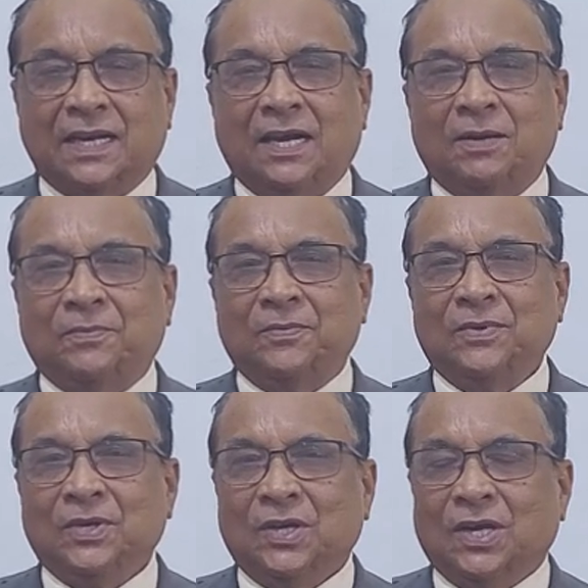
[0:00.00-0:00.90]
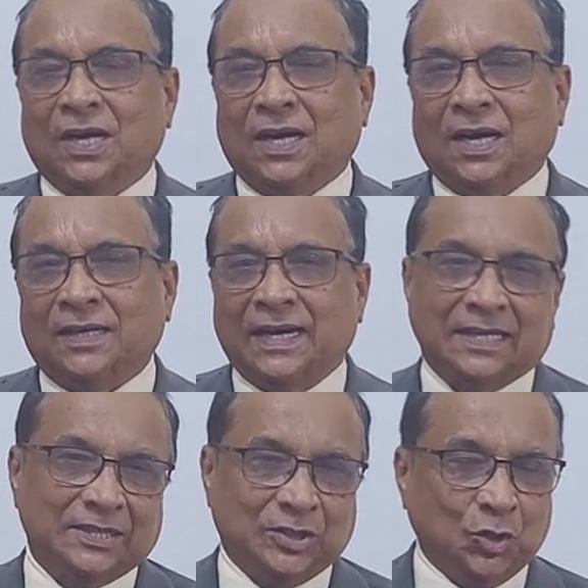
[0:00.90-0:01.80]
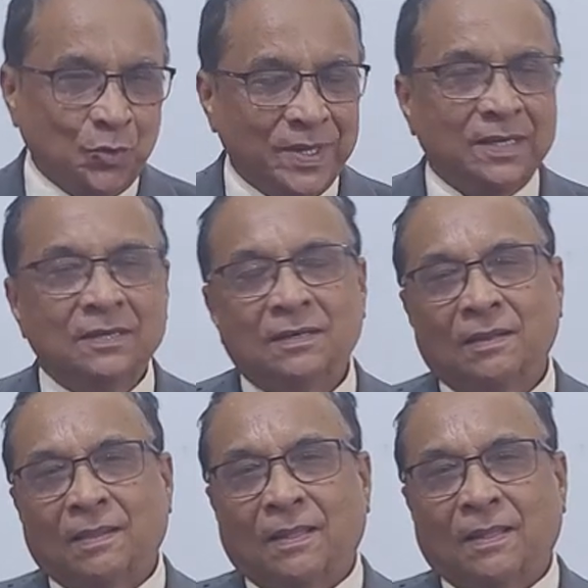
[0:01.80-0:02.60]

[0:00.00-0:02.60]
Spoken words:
of that is humic